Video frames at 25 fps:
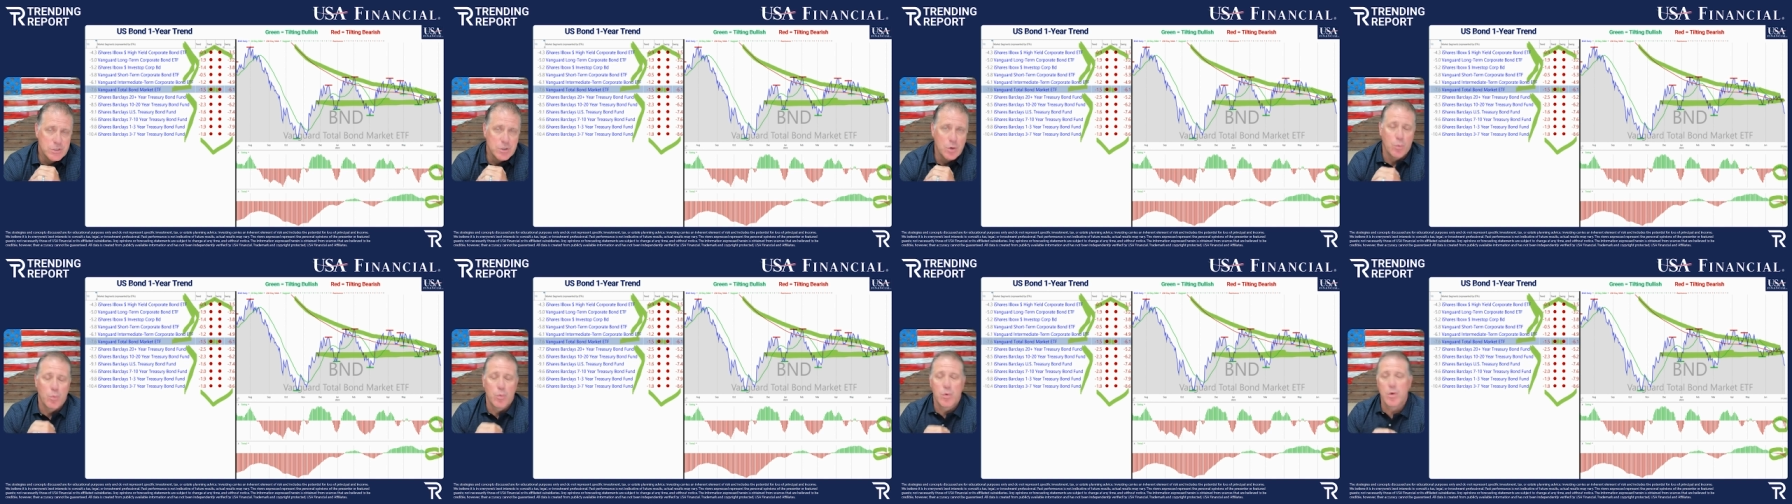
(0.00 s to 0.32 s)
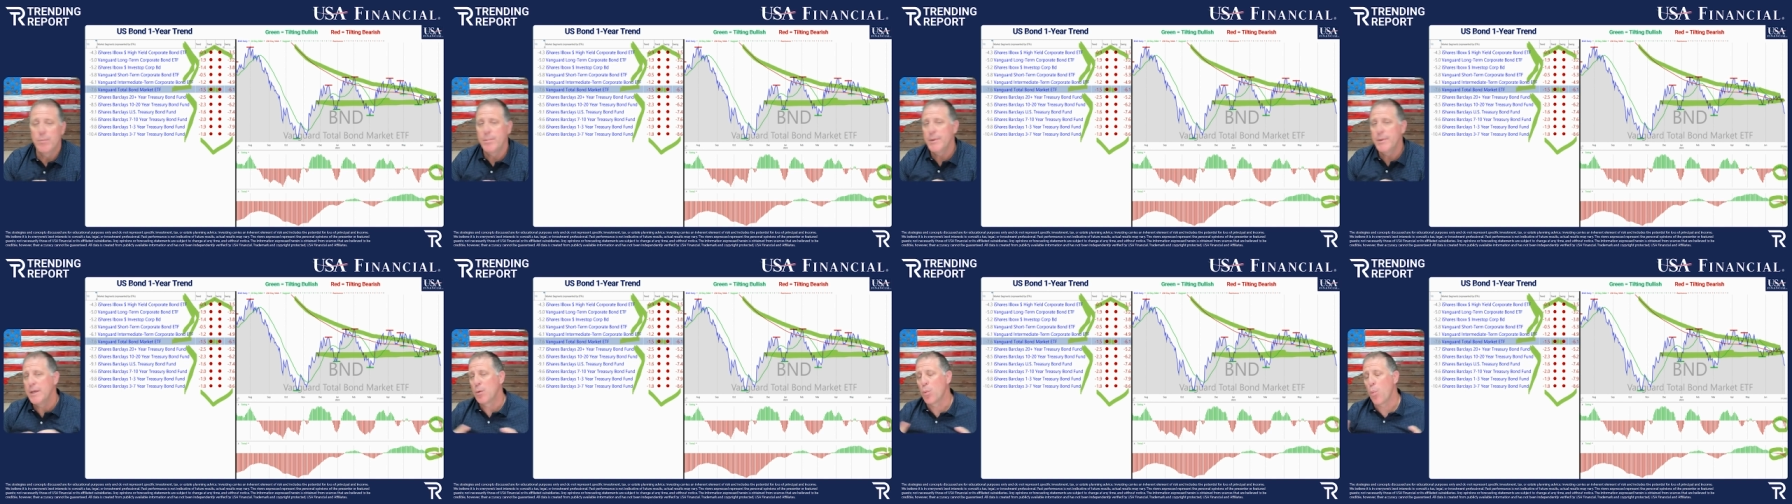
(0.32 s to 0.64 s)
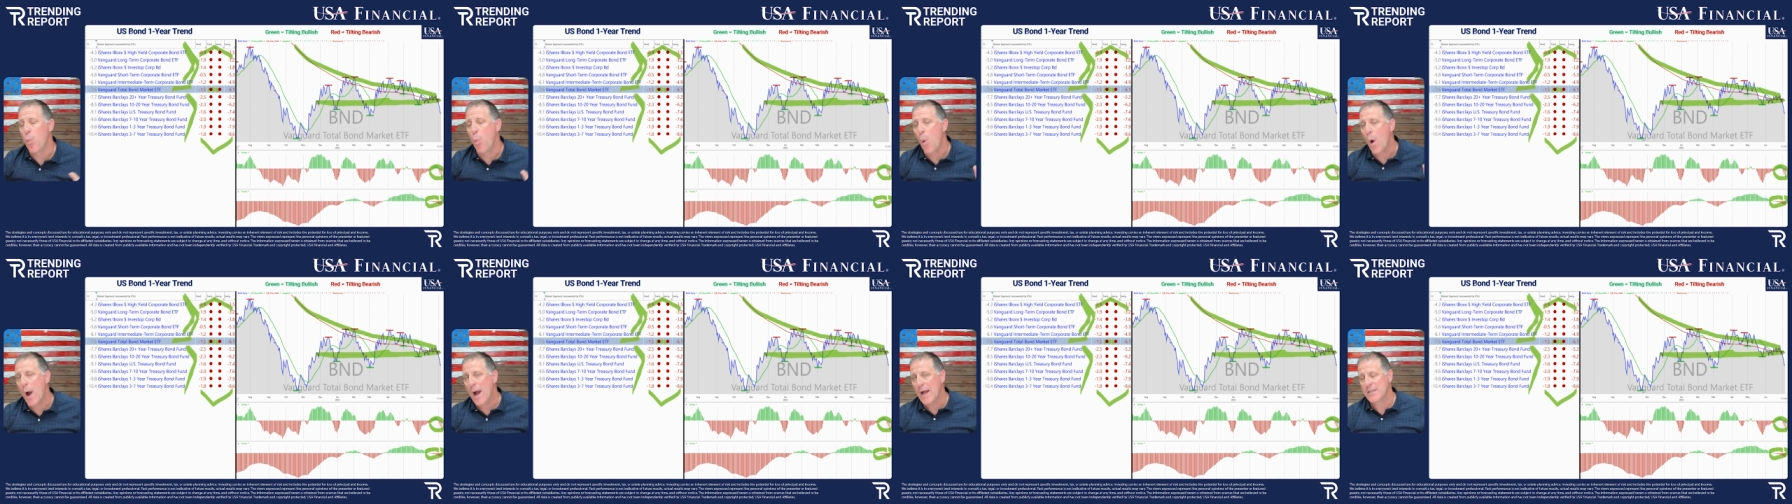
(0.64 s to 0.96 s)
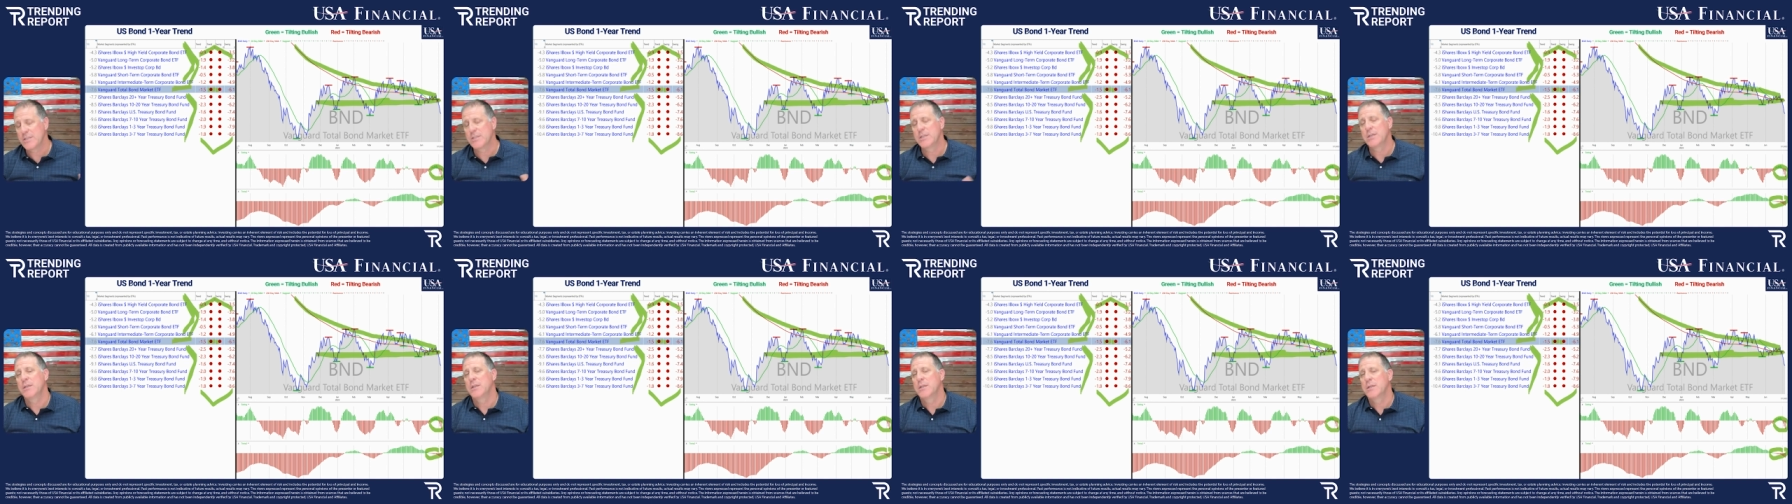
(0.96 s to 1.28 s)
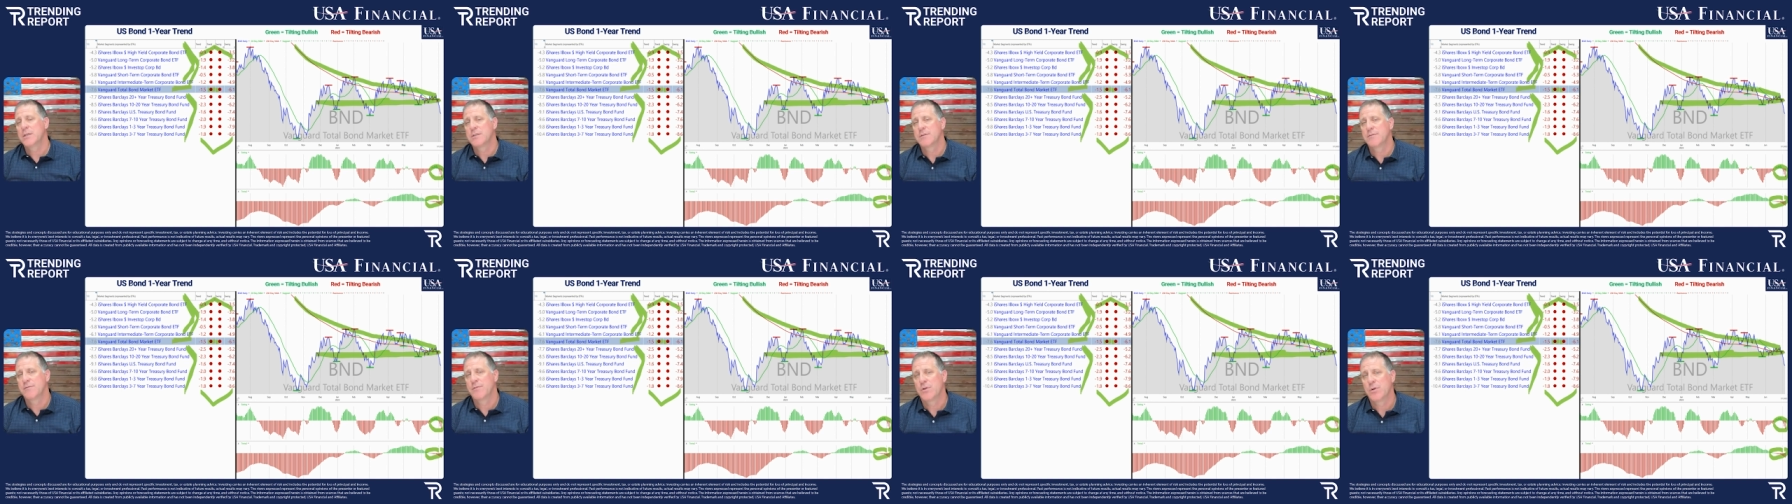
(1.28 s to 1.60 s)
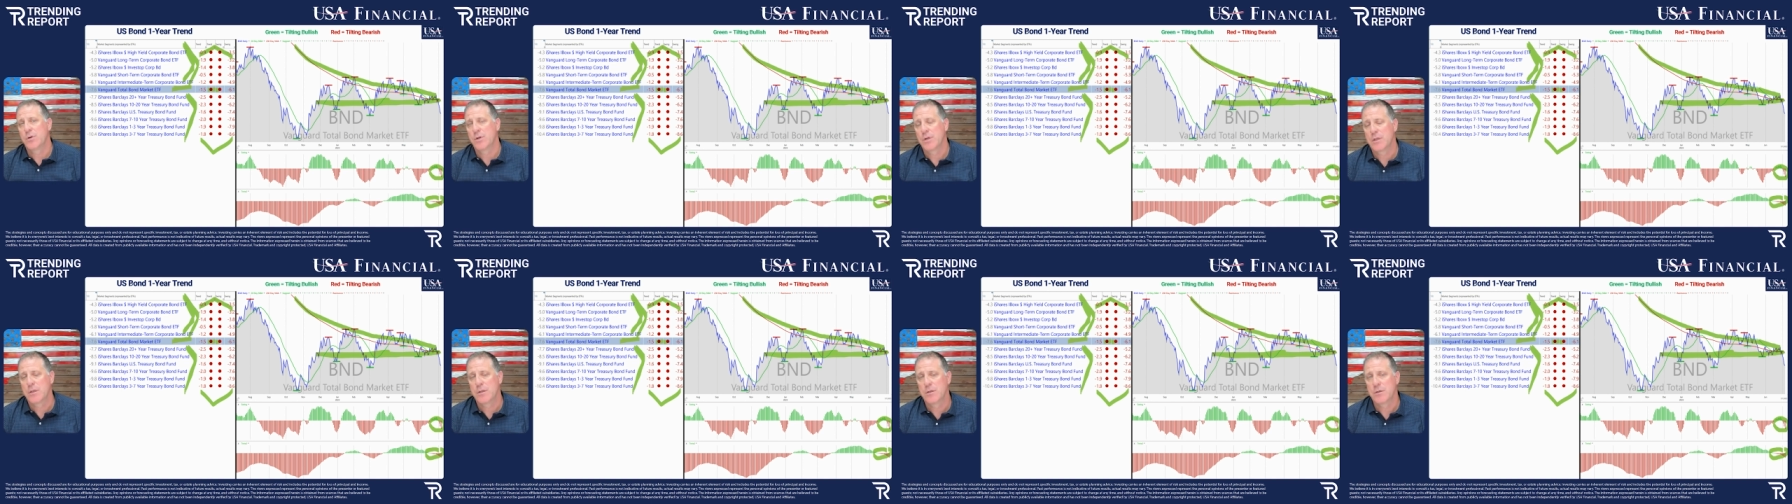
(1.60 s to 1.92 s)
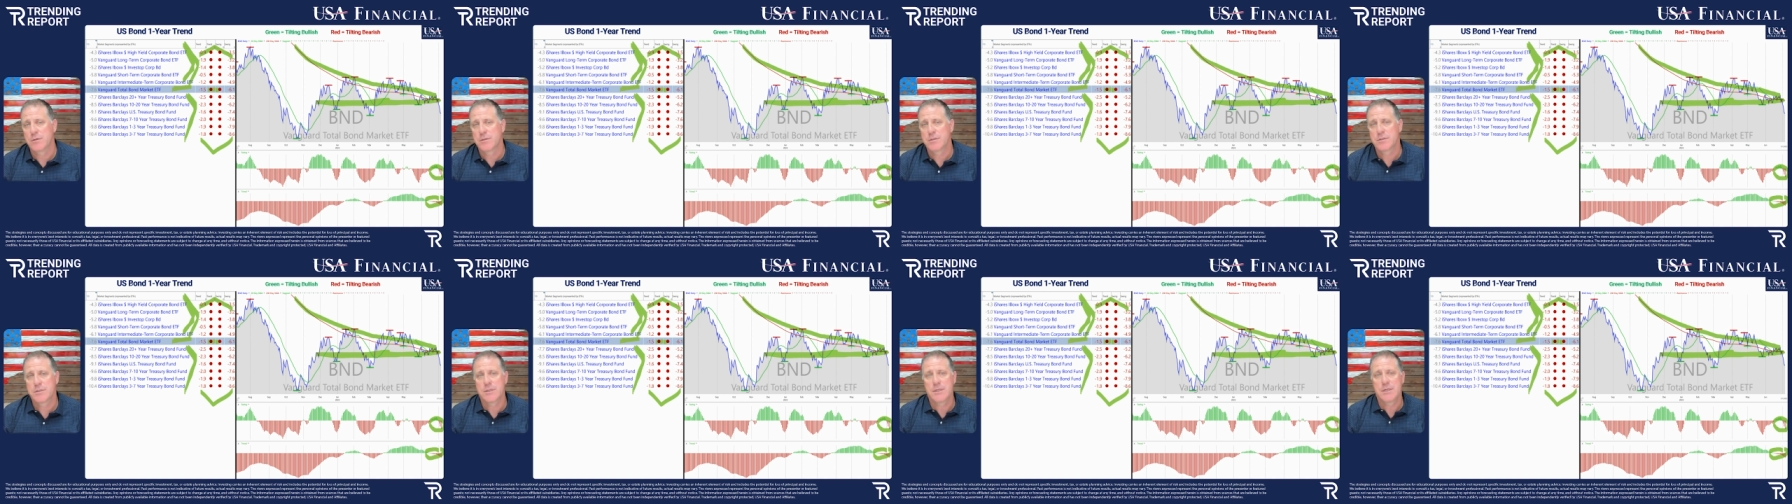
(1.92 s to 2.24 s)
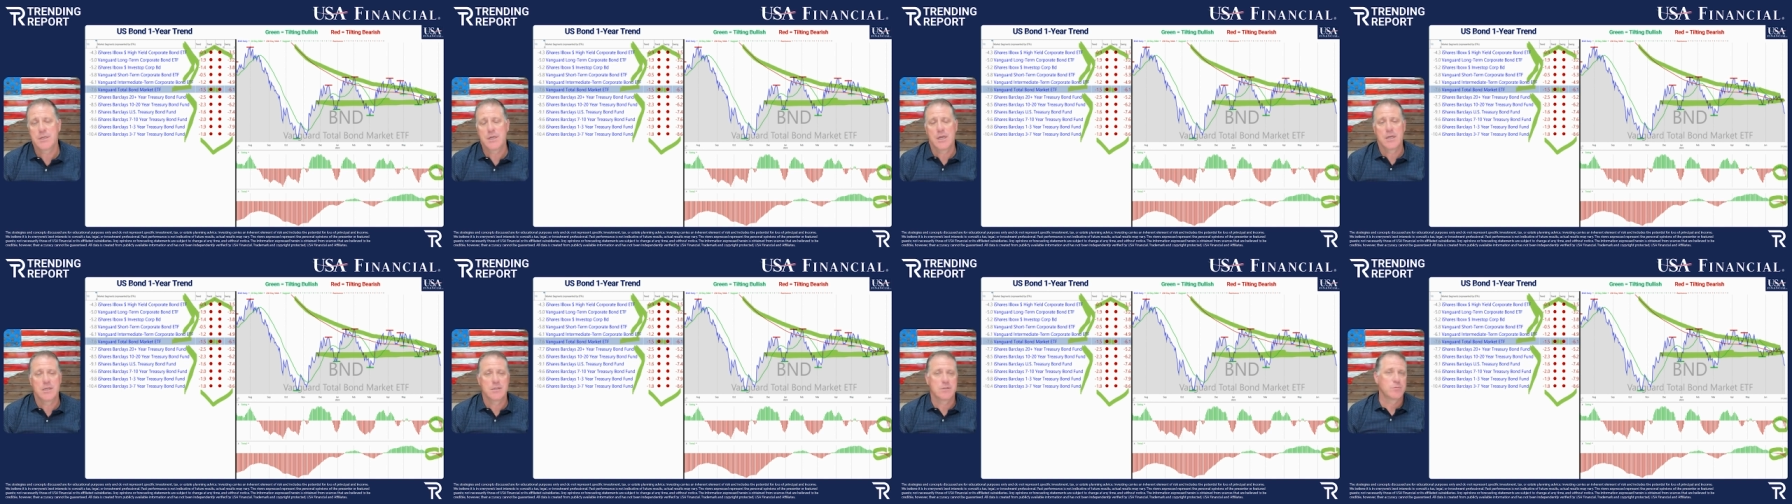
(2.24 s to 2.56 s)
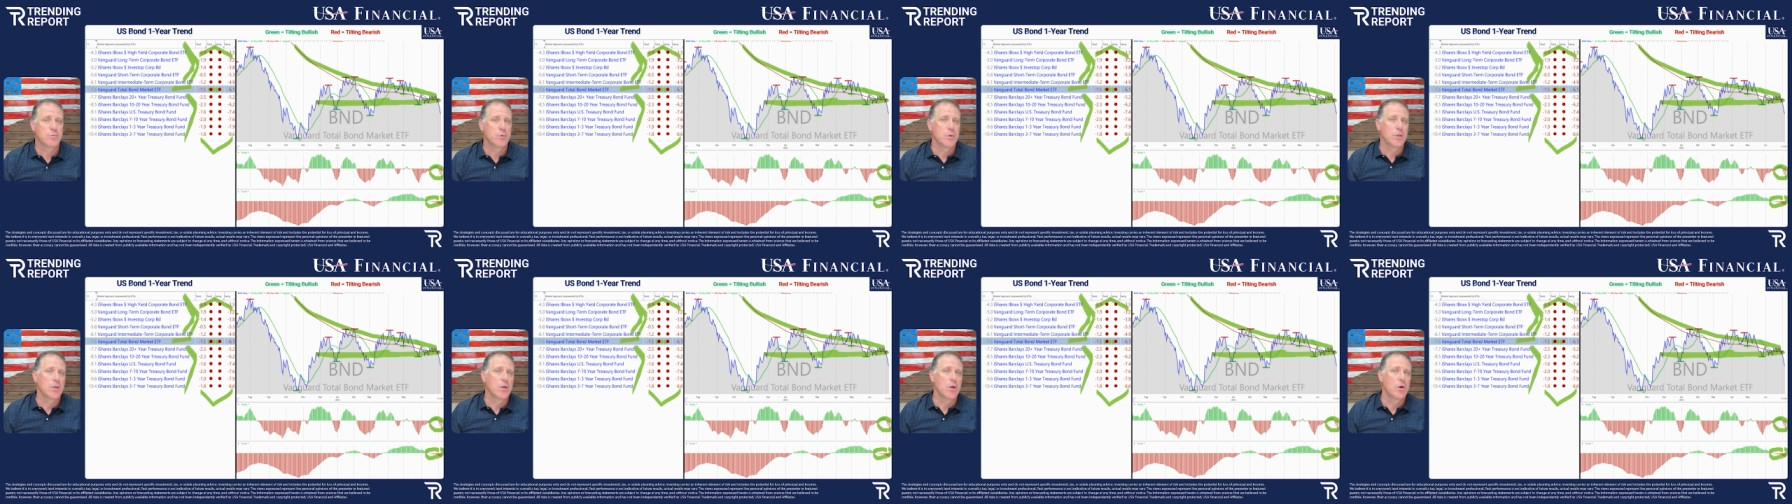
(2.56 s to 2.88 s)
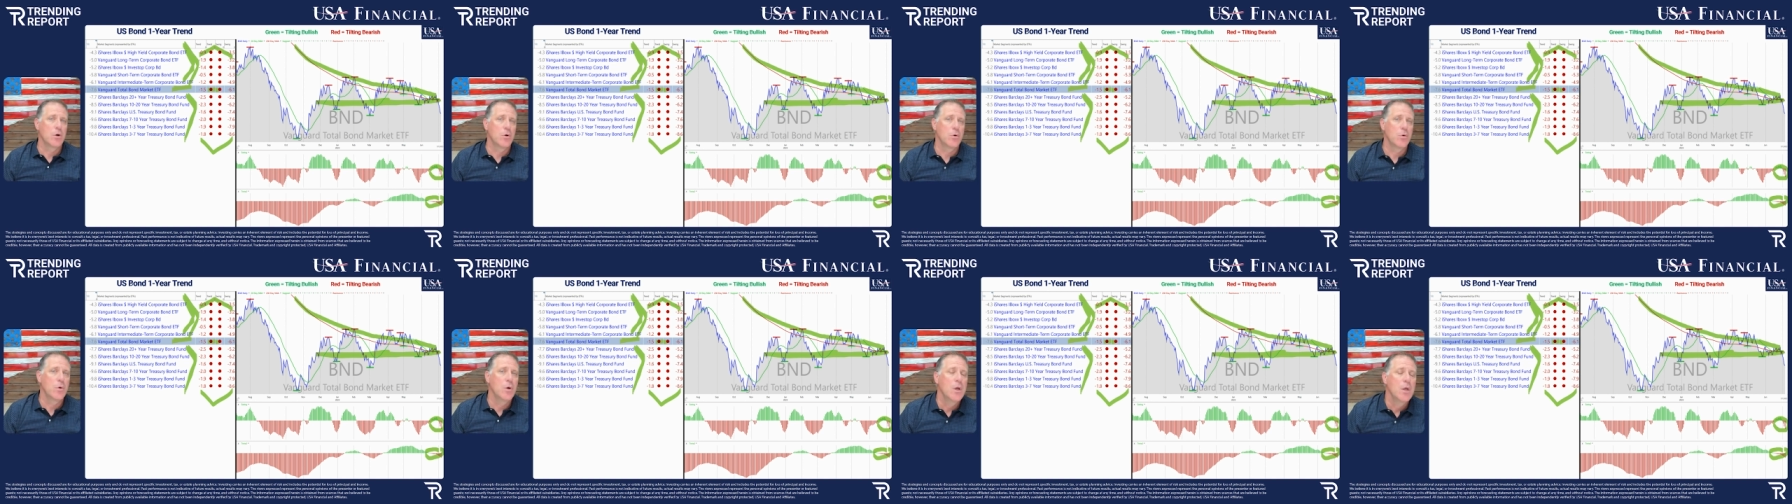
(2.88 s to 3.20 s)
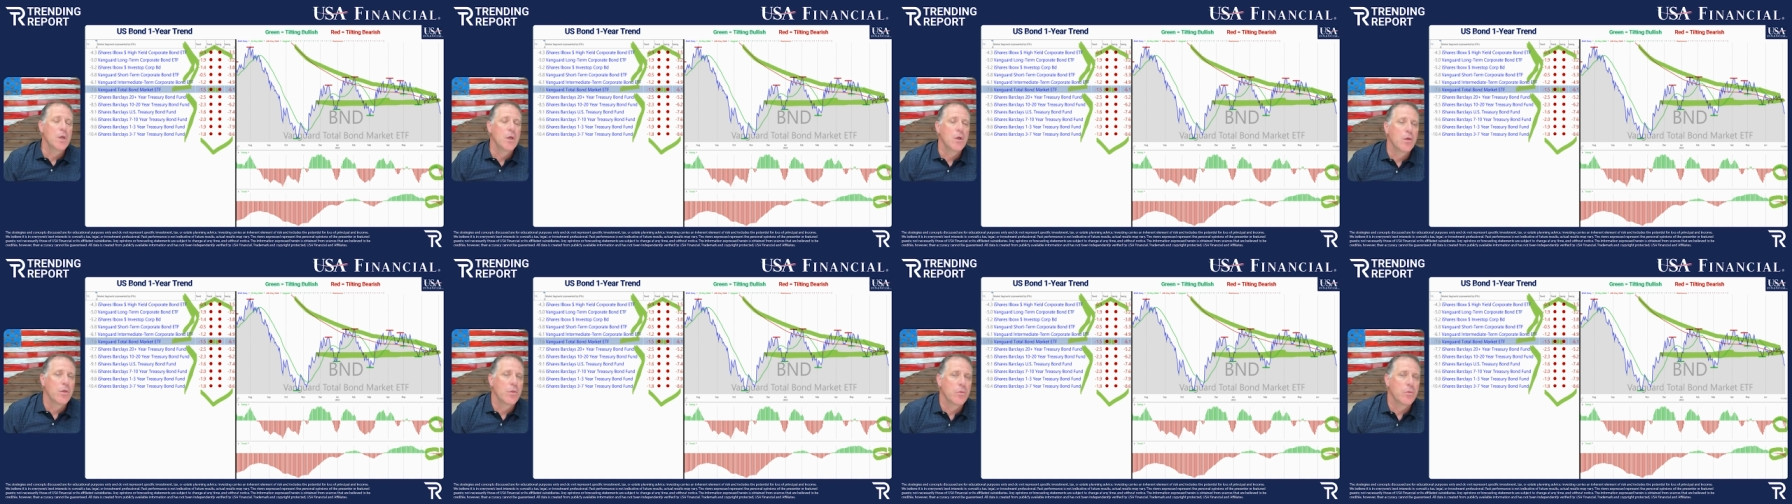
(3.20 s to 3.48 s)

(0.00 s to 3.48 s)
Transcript: So we'll be watching this very closely as we go